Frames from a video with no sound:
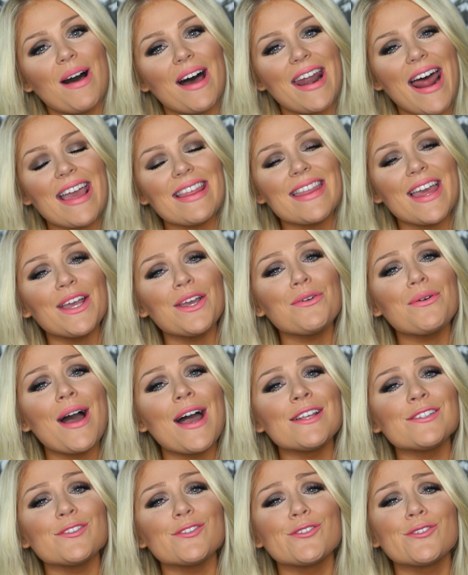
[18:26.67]
But I thank you
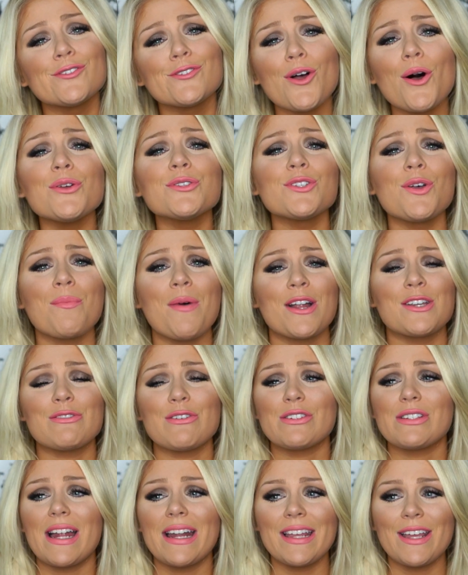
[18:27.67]
guys so much
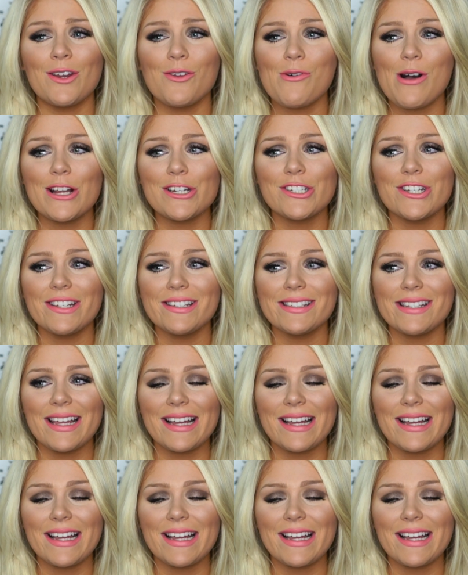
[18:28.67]
for sending in questions.